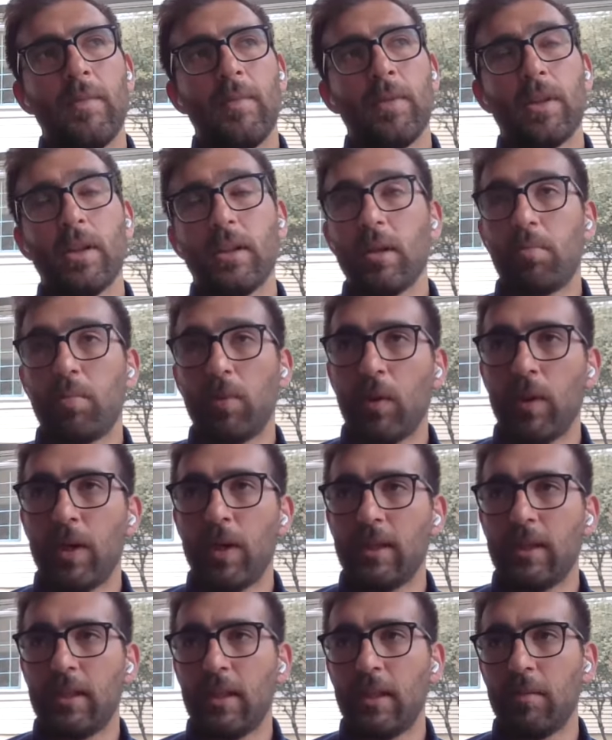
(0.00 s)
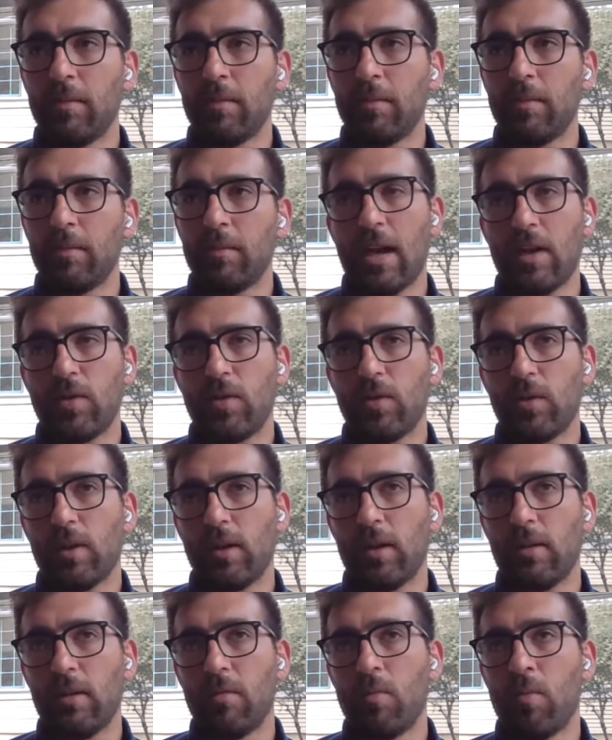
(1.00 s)
the deploying teams
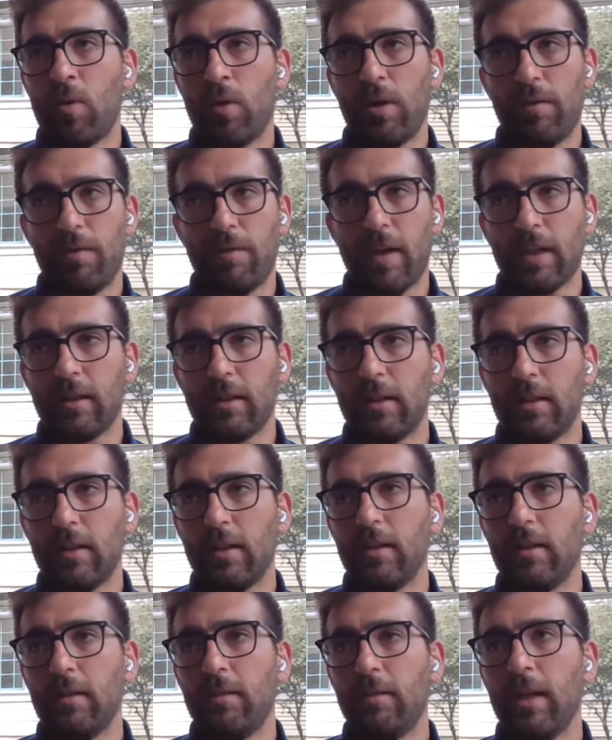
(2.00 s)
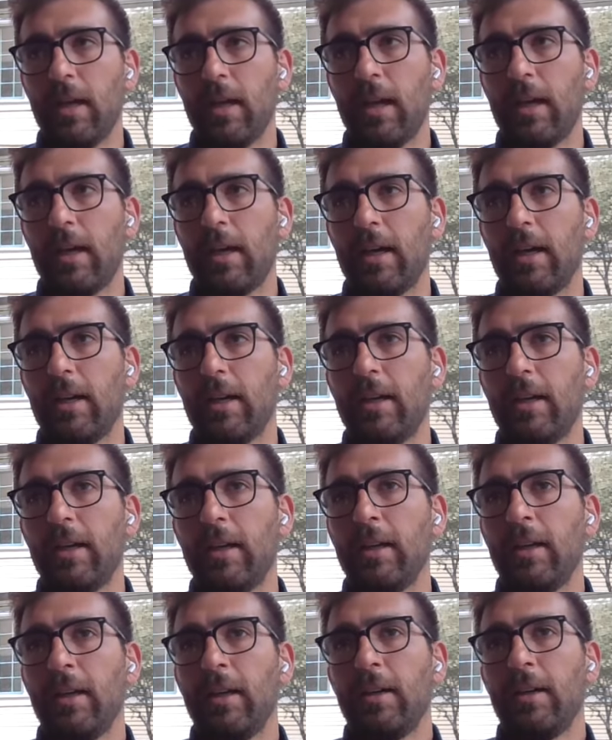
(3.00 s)
actually more effective and
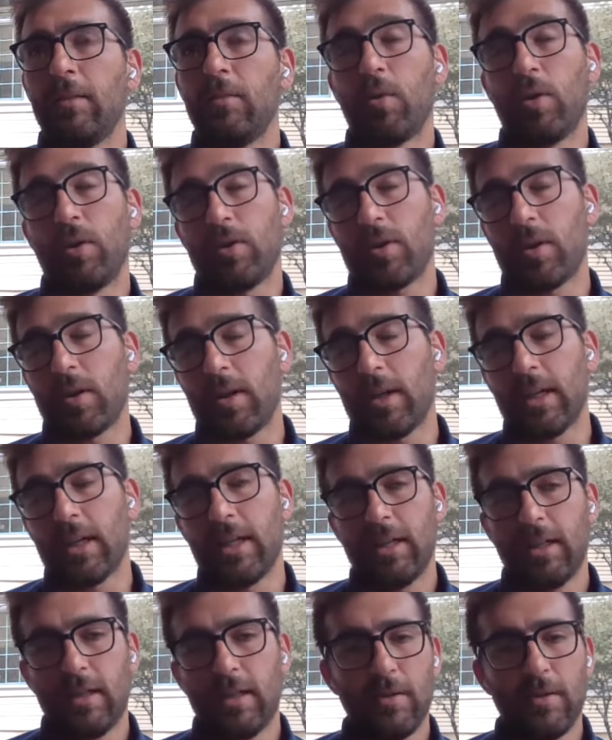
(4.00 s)
more targeted.